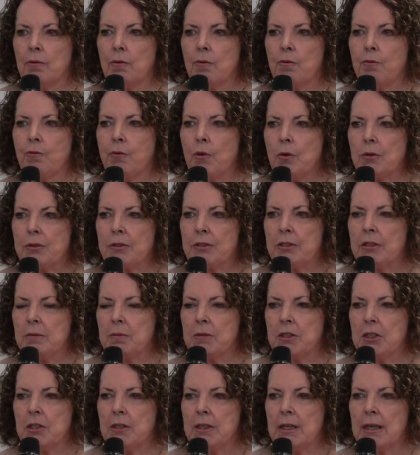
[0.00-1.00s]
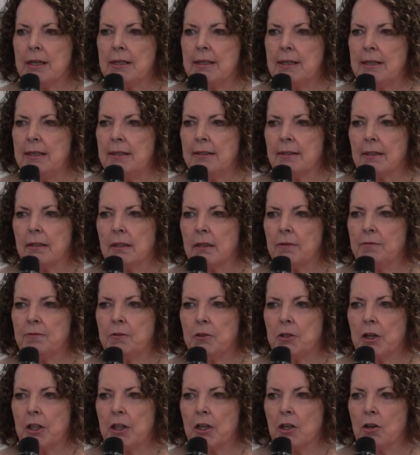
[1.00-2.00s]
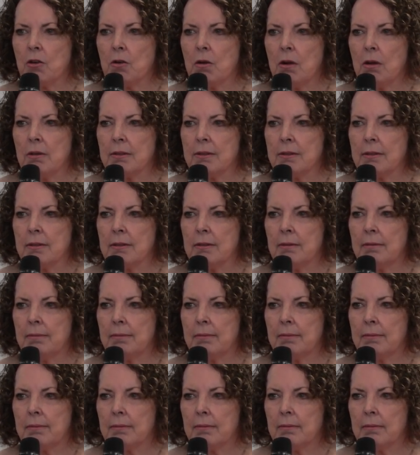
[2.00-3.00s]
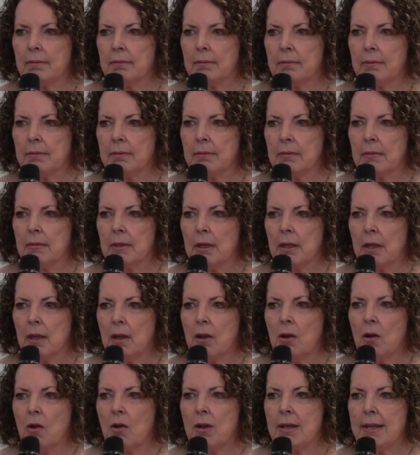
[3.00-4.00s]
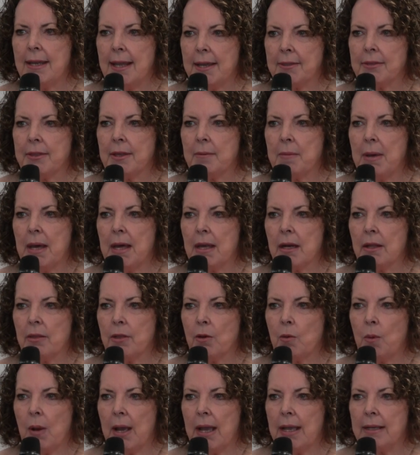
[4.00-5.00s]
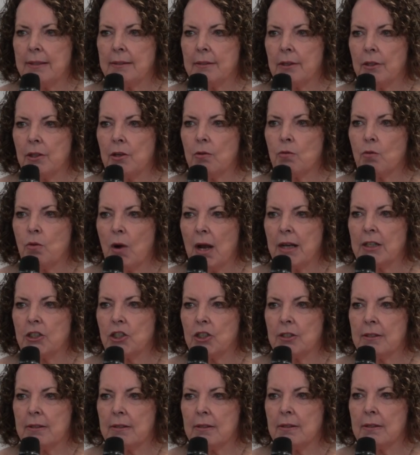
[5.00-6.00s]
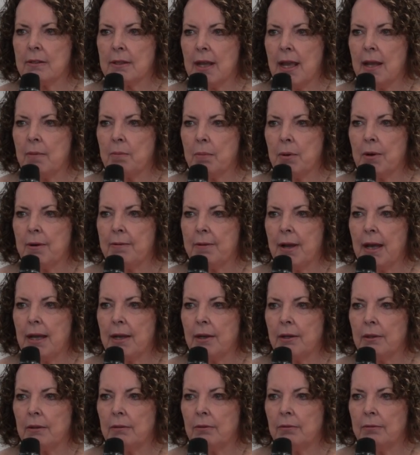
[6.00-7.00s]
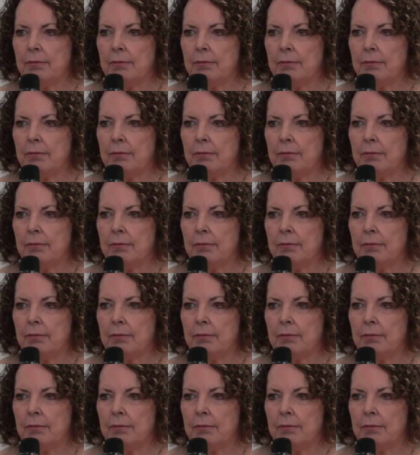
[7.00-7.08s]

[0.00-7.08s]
force them to their knees at the foot of the cross, or get them out of the way so that righteousness can prevail.